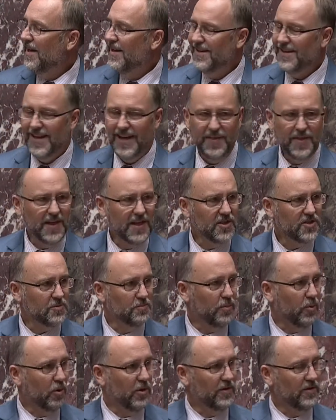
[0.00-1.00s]
I think it's
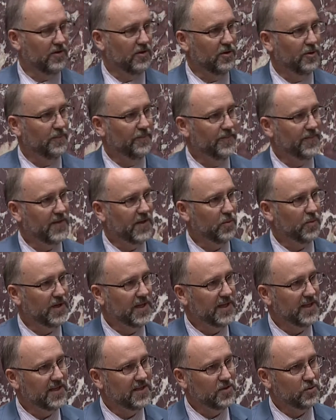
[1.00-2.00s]
important, though, that we
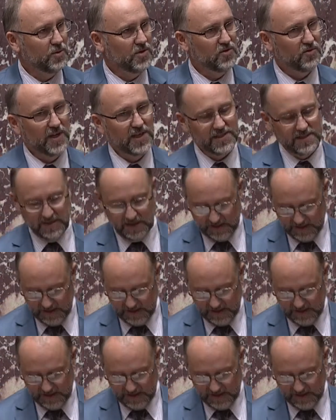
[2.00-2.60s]
need to address in this